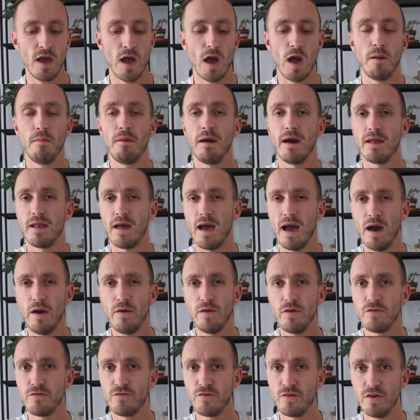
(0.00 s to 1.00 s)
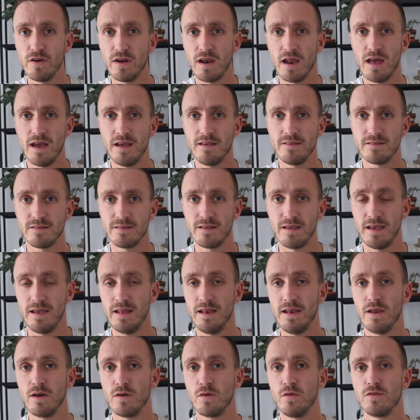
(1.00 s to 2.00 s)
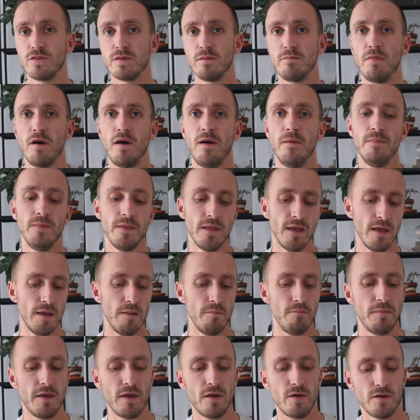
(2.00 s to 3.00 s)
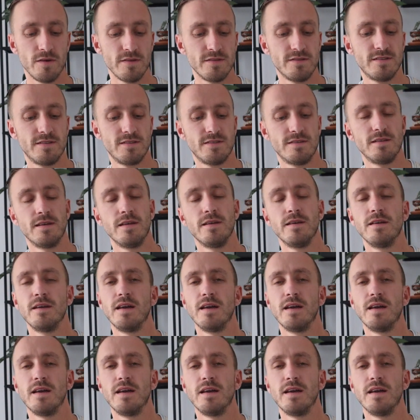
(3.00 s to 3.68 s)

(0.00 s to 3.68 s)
about how you fertilize in Lechuza Pon because,